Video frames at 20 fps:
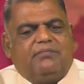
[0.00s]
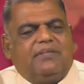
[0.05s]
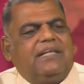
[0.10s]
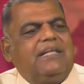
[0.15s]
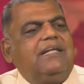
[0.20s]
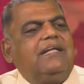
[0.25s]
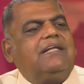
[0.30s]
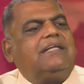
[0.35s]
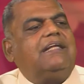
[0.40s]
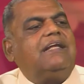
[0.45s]

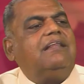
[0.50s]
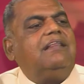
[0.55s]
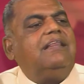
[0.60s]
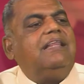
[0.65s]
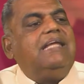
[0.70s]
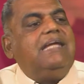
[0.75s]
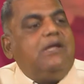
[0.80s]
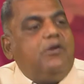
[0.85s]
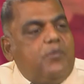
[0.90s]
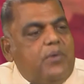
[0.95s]
a little
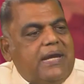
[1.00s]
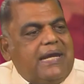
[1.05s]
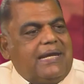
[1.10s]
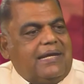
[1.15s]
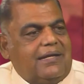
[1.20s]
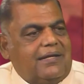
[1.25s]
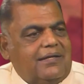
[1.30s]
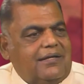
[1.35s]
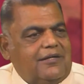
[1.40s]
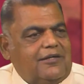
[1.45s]

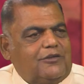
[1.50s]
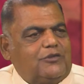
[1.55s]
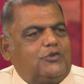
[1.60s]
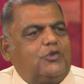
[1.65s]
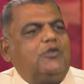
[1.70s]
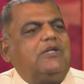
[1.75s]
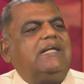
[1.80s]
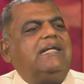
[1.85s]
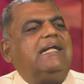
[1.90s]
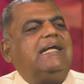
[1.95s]
leeway
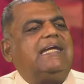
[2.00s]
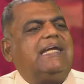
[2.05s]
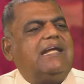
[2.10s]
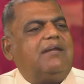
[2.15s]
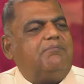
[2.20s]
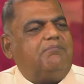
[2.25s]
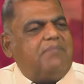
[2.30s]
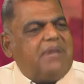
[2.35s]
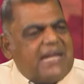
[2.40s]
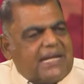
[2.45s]
so that they
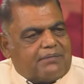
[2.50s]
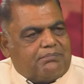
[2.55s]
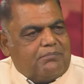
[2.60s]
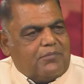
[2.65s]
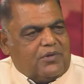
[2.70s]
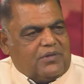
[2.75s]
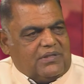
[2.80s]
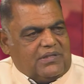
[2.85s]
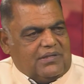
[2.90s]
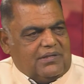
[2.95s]
can make
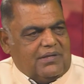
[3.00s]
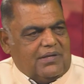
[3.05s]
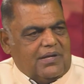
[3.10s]
money.